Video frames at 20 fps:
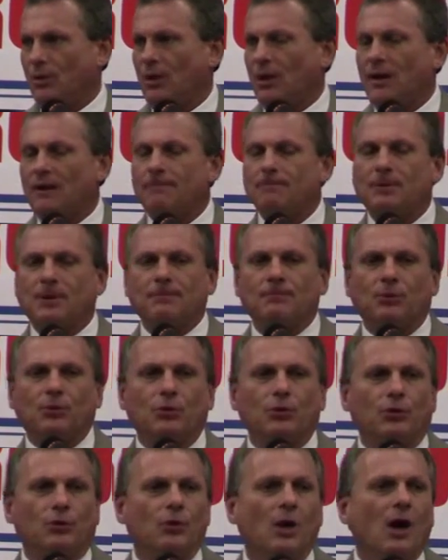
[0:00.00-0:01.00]
a lot of
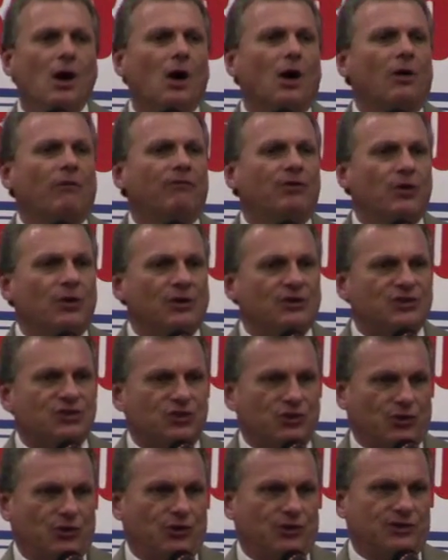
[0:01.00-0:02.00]
people who are very
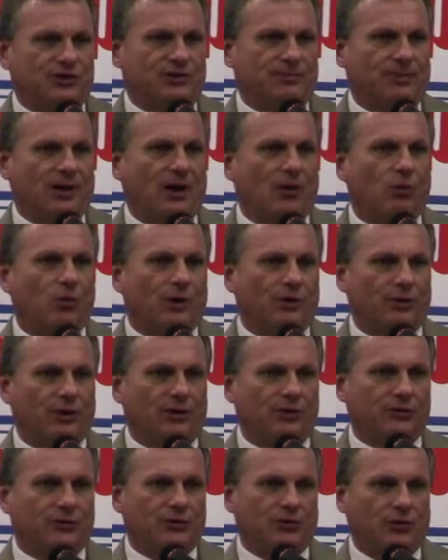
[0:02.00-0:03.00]
serious about what
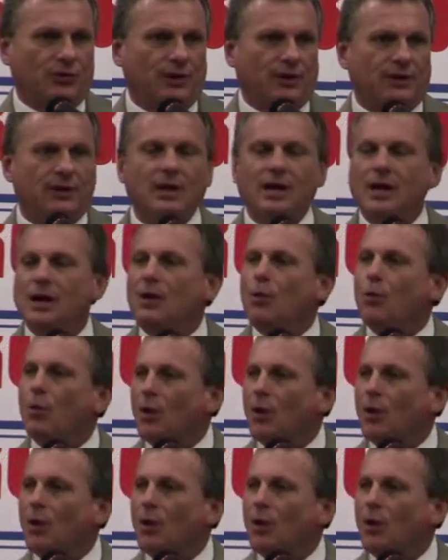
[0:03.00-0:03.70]
they're doing,